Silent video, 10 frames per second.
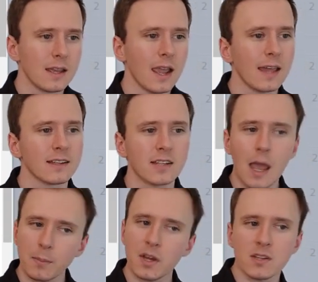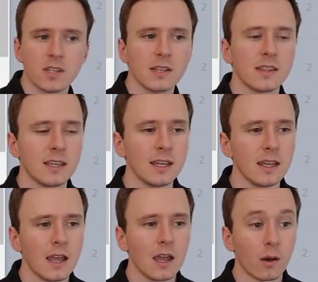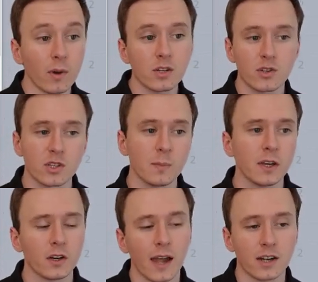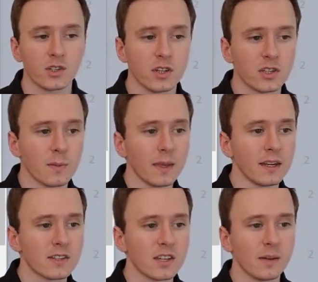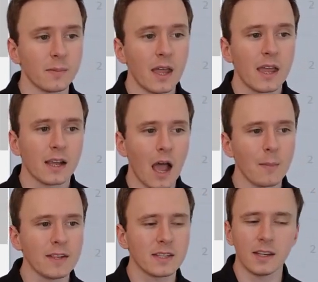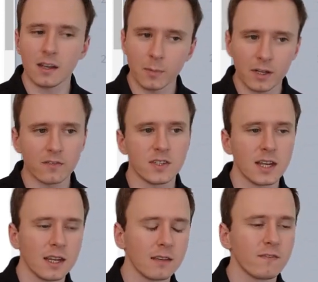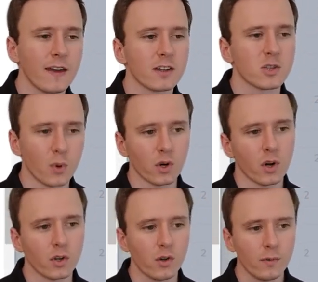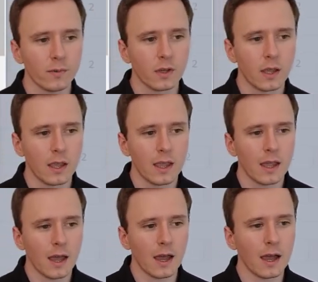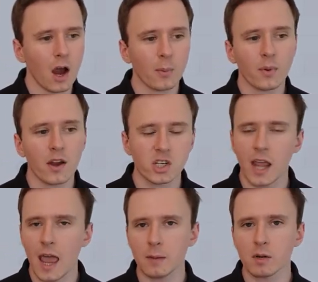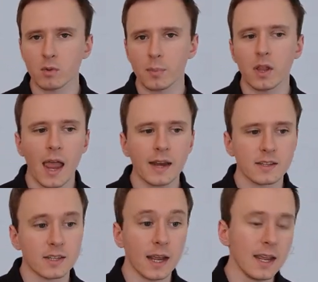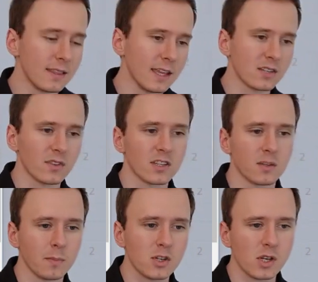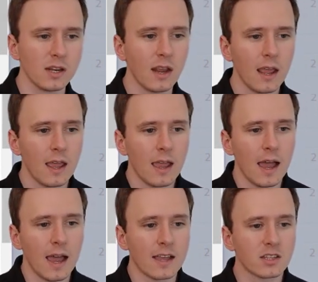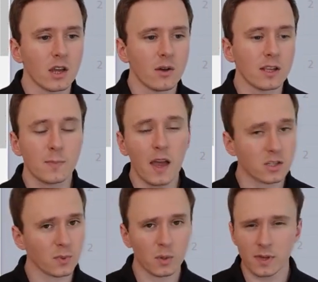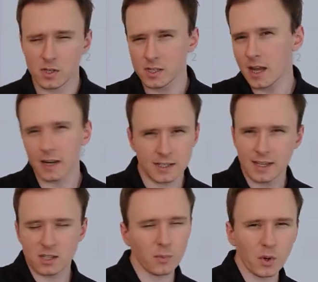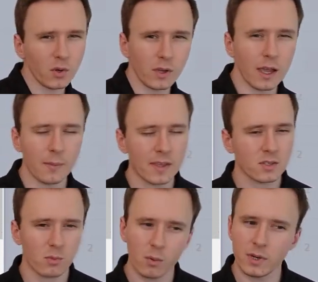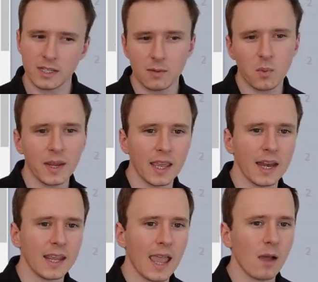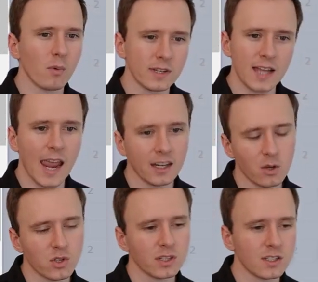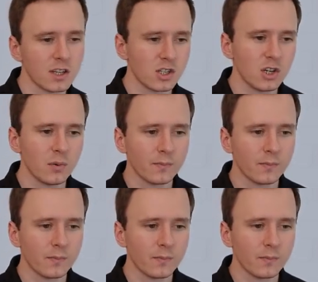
At the top, you can see that the original submitter actually submitted some comments. They did a bit of digging and found a support article. Our project admin replied and said, hey, thanks for the submission. So it's possible, but it's just not accessible. That's what we seem to be getting at when diagnosing this issue.